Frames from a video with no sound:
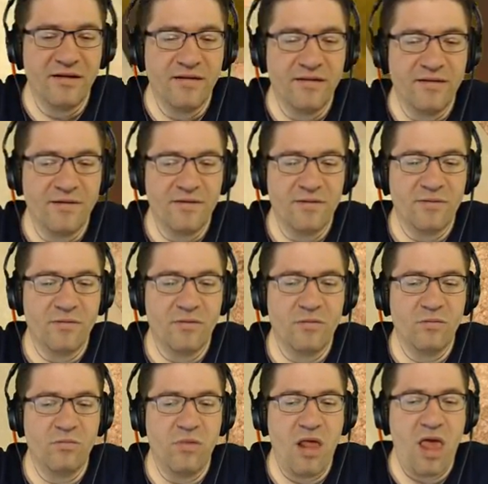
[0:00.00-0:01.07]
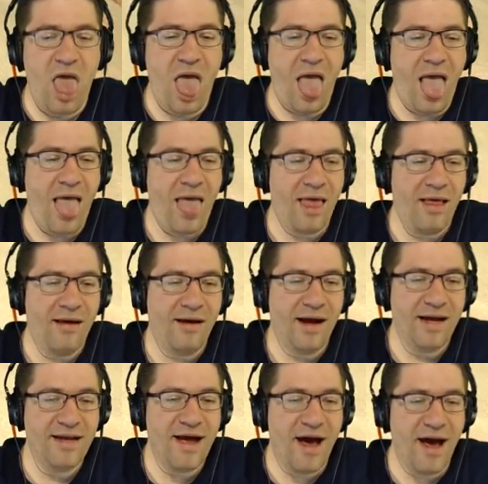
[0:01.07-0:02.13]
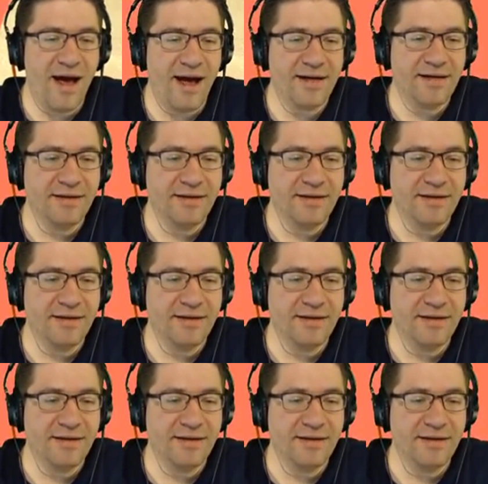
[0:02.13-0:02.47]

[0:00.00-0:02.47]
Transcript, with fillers: Oh. Bleh. I died.